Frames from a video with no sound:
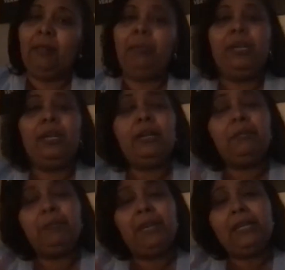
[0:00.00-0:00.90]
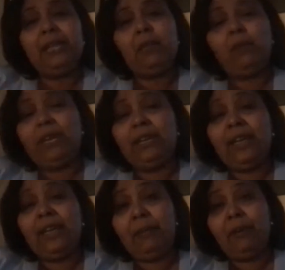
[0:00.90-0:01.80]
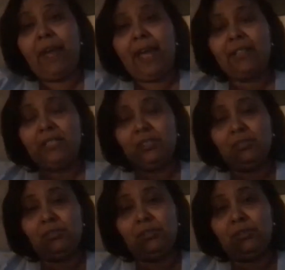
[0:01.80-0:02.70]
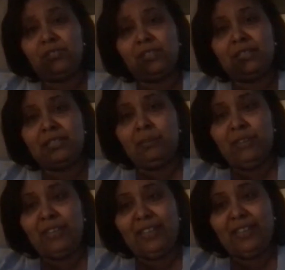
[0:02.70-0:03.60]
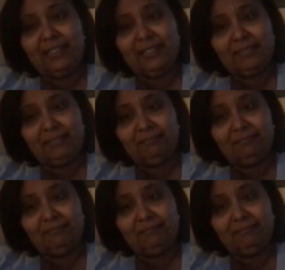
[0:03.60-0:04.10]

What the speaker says: But it could be that one day we're asked to do those things and we can't.